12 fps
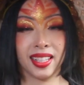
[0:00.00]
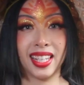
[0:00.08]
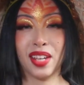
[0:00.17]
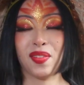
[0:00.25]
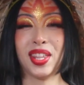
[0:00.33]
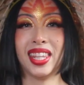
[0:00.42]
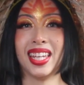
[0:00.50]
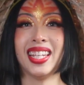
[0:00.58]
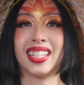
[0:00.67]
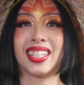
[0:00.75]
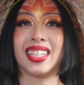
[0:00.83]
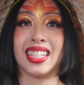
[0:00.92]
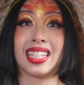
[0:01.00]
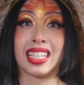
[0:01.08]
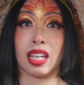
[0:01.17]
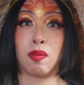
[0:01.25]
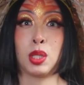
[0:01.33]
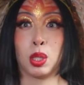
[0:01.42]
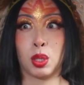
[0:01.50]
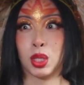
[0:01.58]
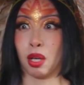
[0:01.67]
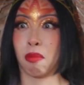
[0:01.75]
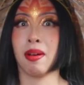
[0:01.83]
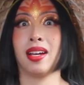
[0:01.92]
even this is giving you
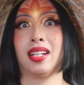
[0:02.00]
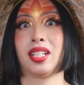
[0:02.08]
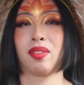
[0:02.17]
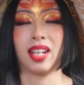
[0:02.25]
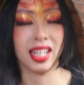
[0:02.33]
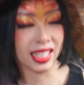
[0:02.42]
so much, right? It's